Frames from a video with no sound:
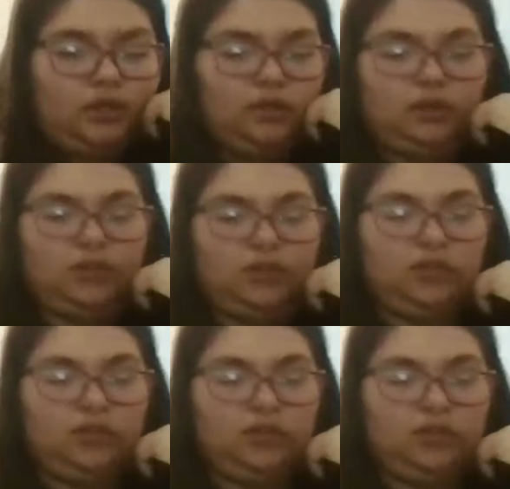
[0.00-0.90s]
the
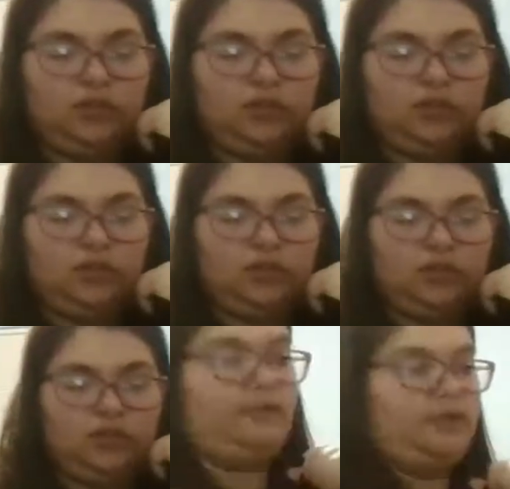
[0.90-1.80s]
things we got
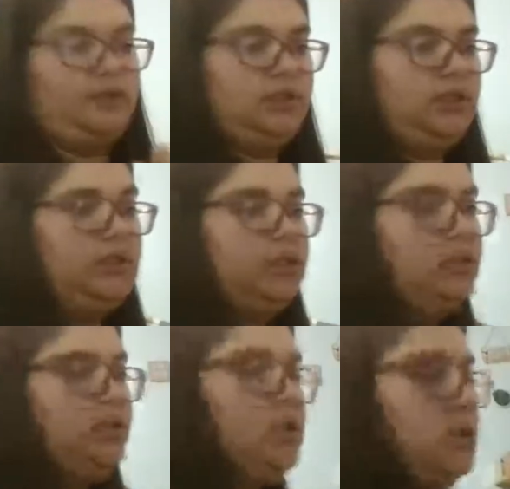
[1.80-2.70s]
for the
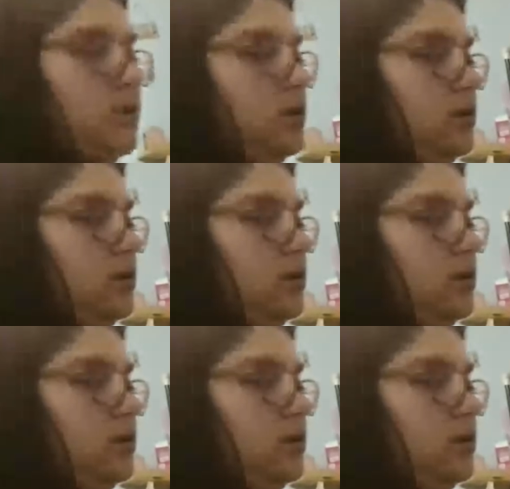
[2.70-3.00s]
signatures,